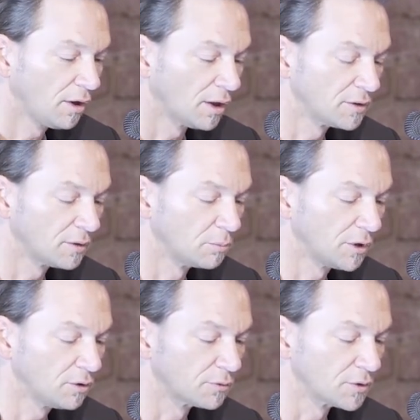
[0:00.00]
and then
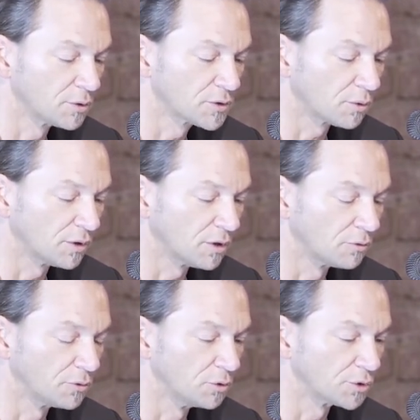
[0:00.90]
many of those only
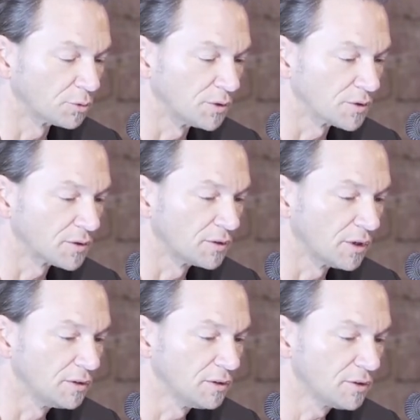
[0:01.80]
have a few measurements. And
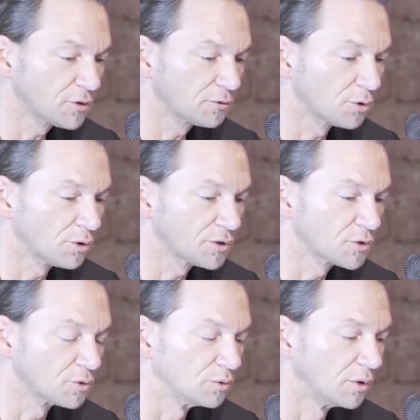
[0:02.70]
the idea is, of
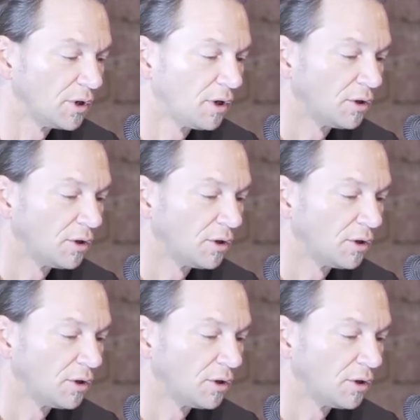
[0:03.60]
course, to